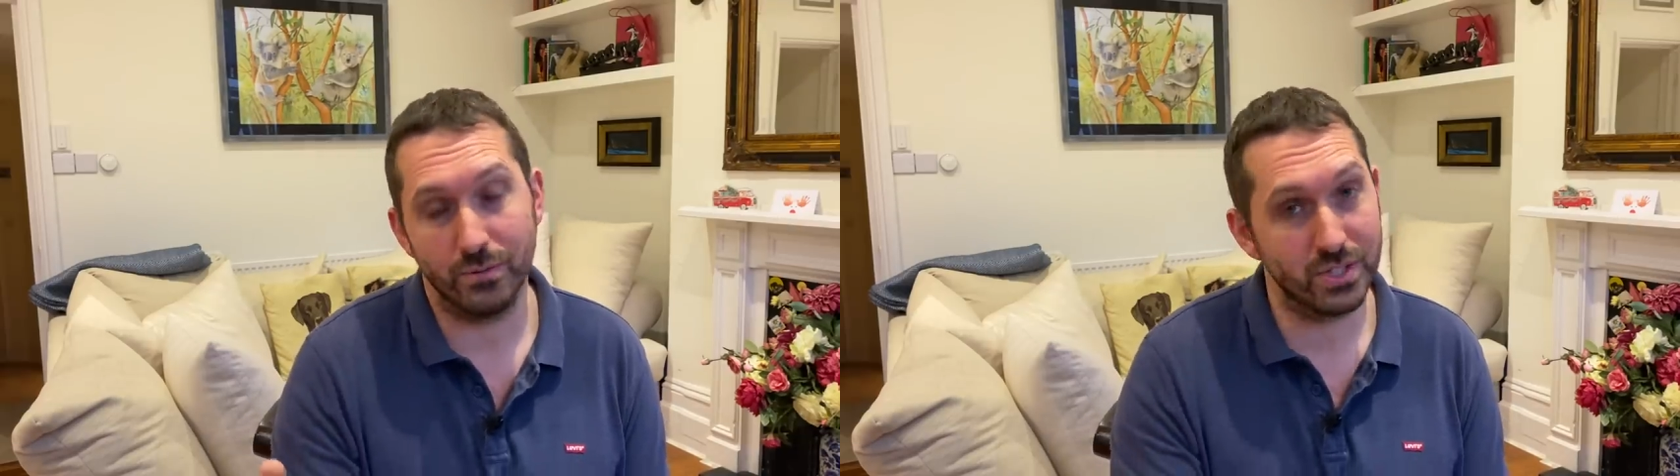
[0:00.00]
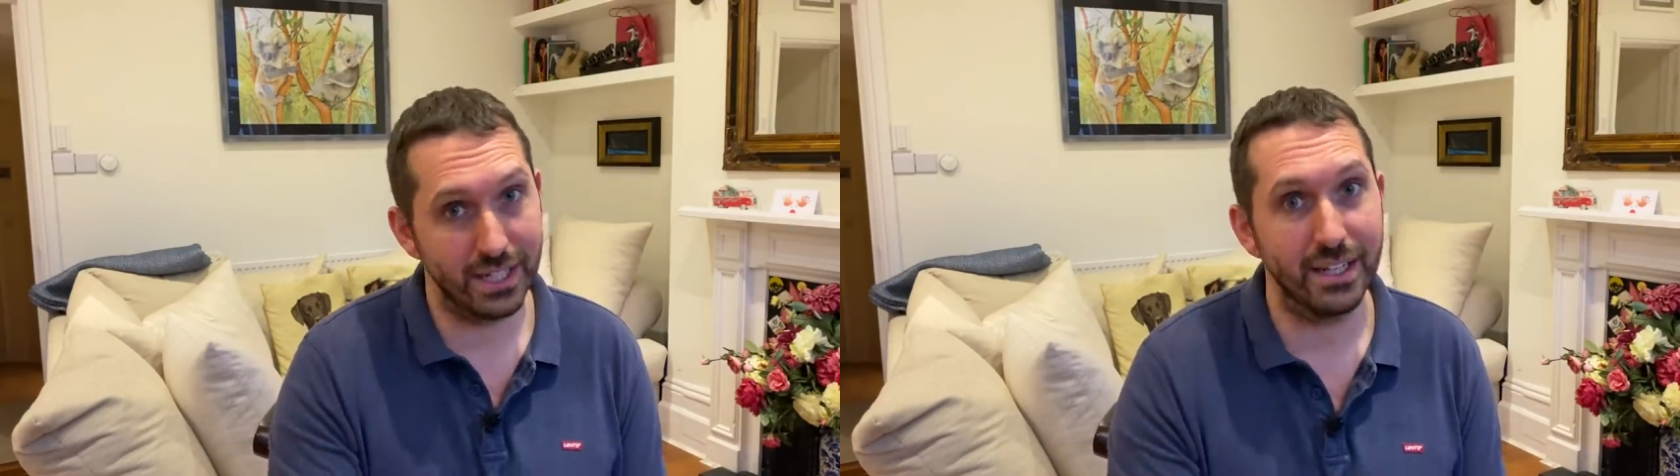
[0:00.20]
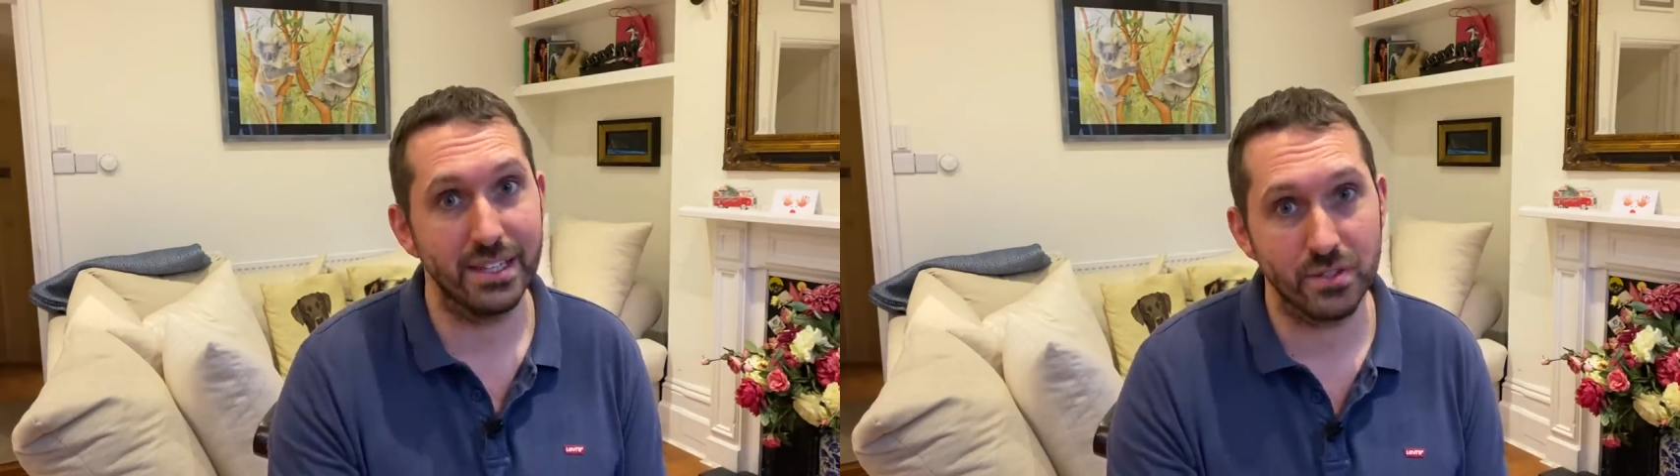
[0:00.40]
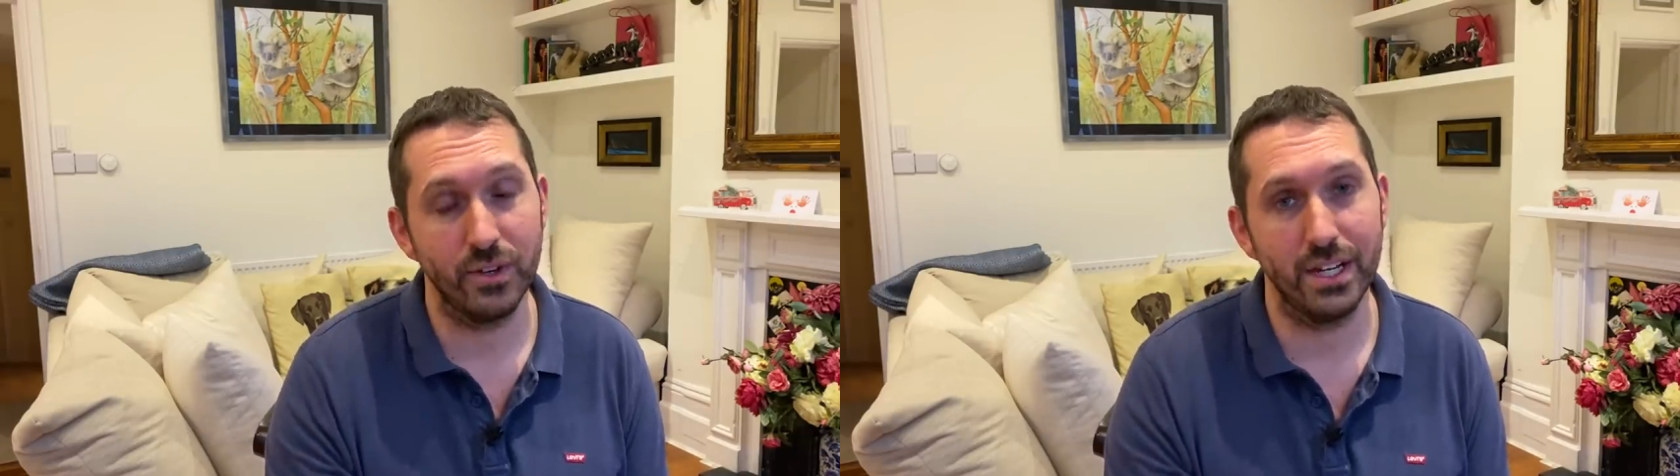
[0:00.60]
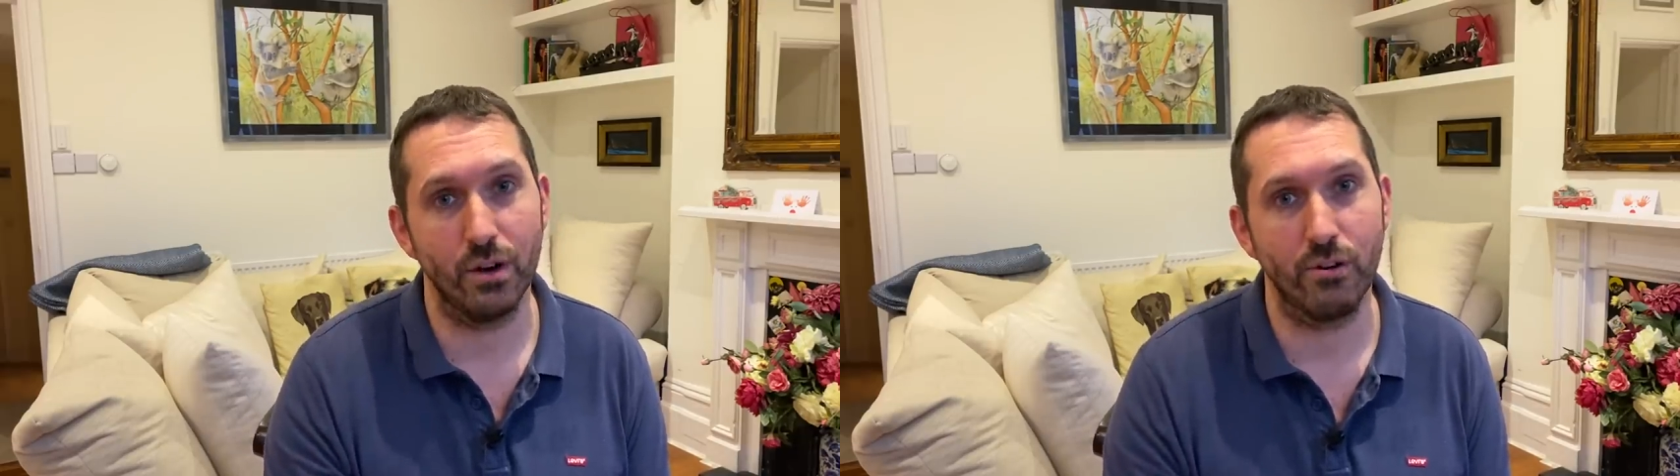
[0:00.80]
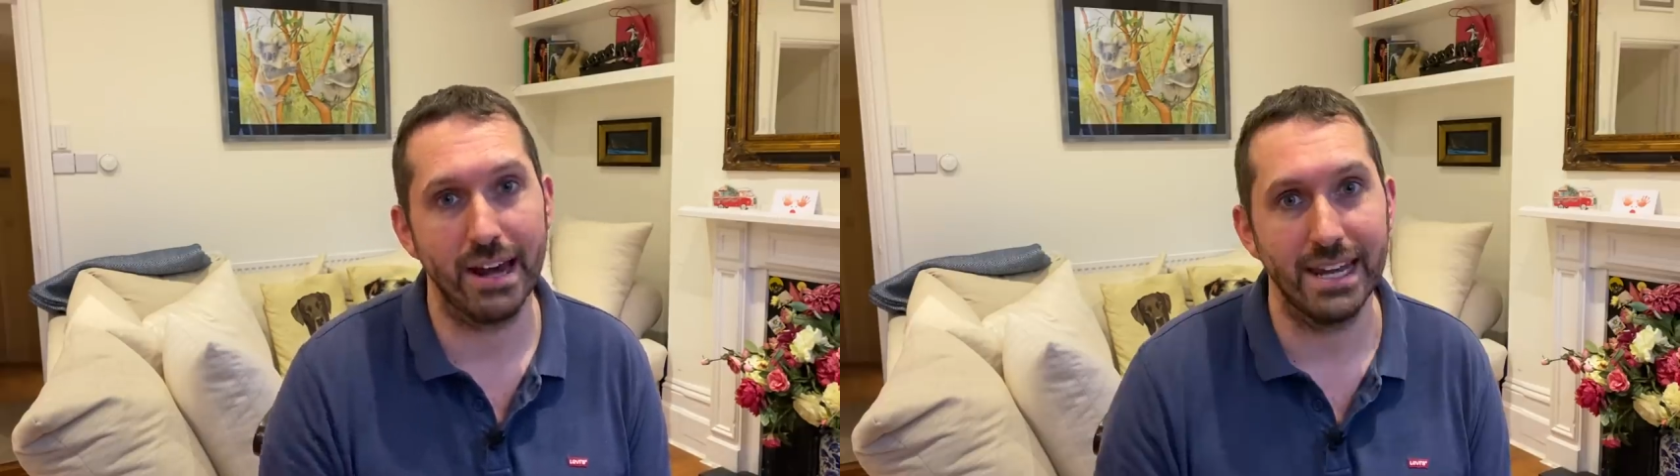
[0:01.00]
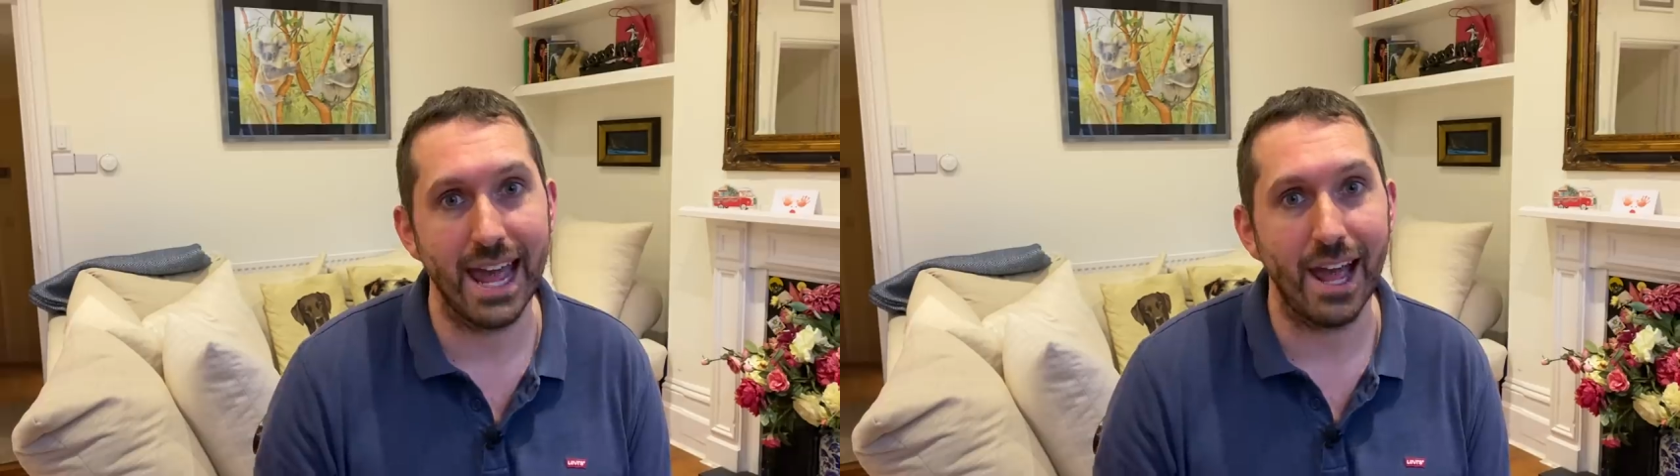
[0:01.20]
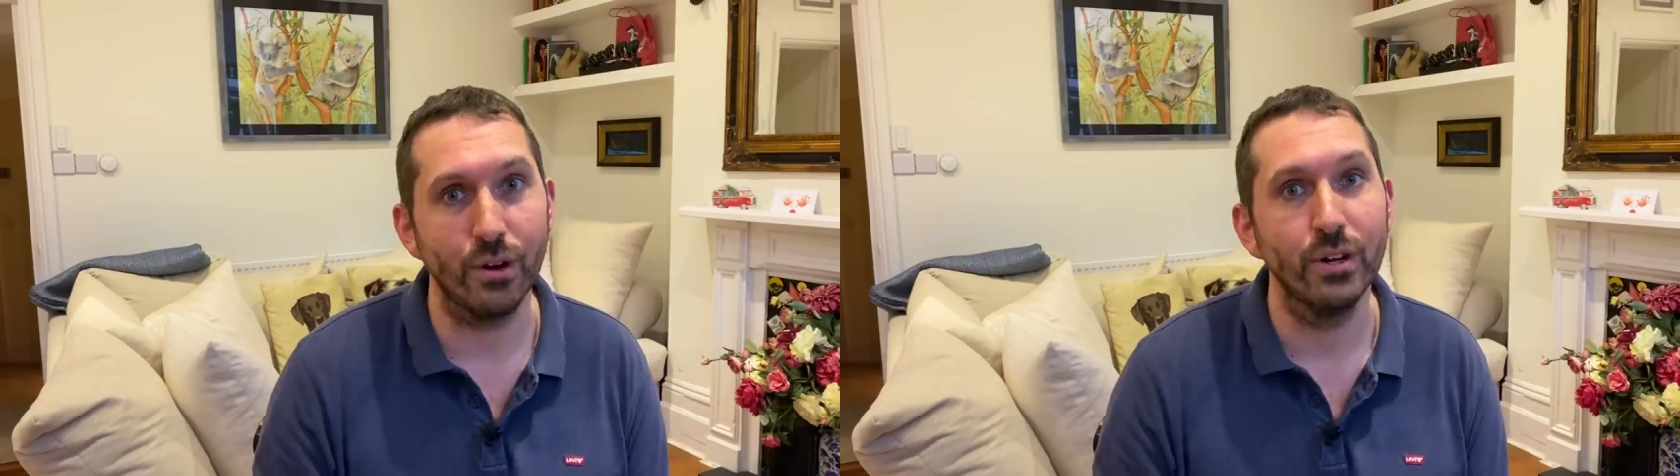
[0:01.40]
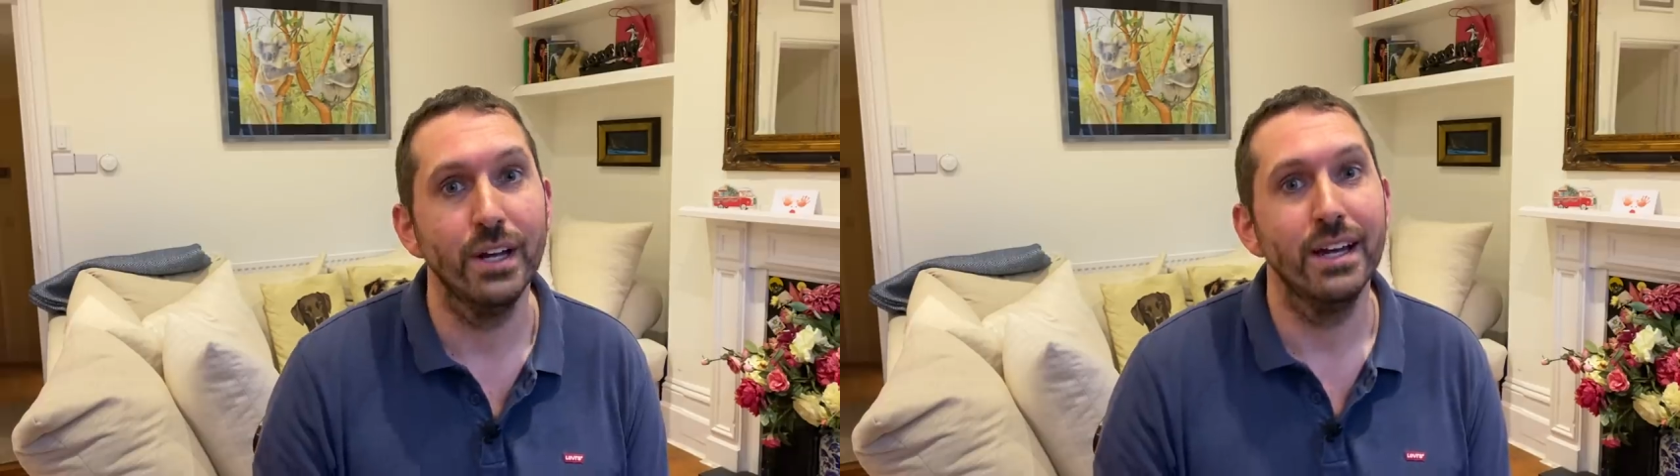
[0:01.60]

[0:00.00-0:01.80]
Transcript: still in this video right now